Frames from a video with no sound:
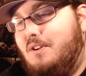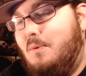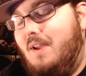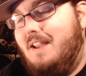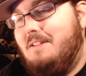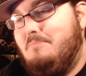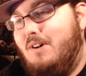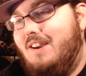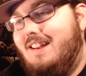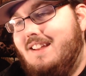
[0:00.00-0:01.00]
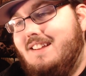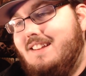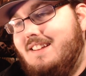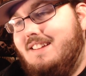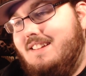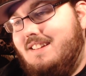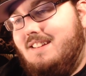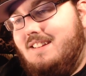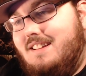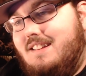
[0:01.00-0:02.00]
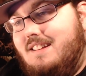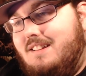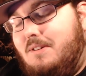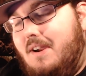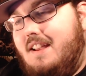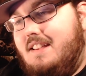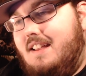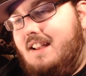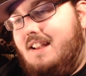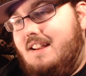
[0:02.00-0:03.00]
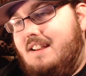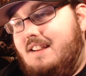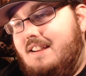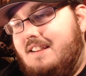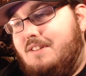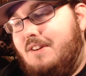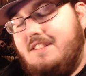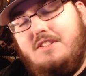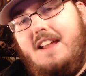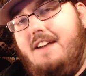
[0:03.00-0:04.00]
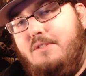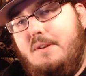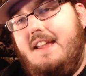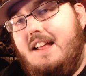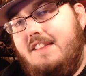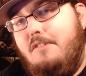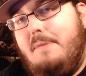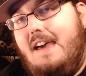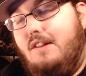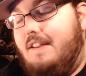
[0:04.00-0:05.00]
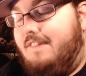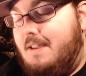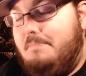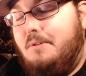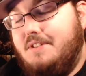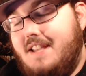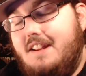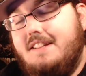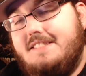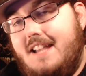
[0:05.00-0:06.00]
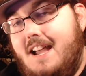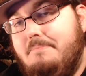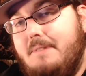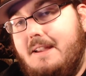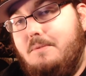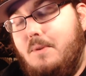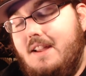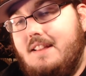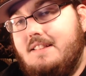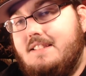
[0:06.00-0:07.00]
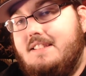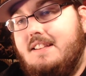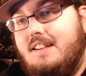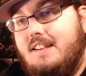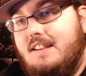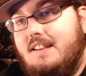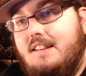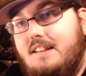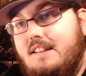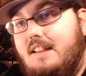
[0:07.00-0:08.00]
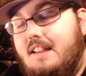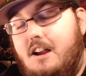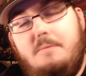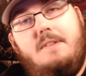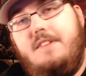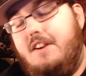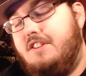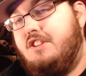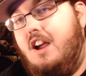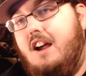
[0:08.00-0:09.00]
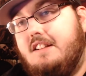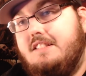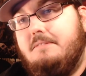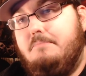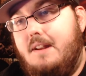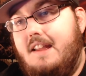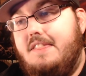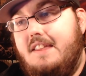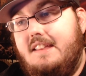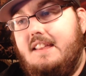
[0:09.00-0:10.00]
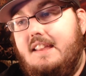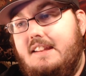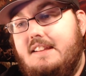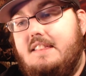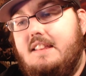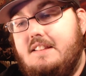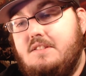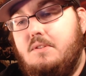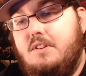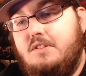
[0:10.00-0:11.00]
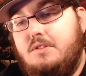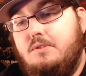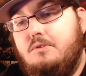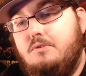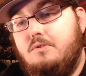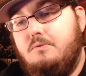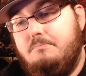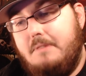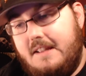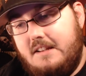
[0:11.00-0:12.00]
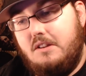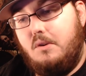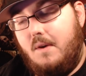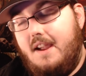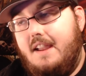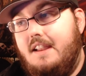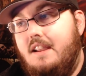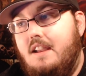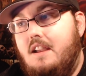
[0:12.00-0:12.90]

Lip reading: her to win, but Gray's gonna have one hell of a battle. If he pulls out on top and wins, I'll be very shocked, but I think Esdeath is going to beat Gray.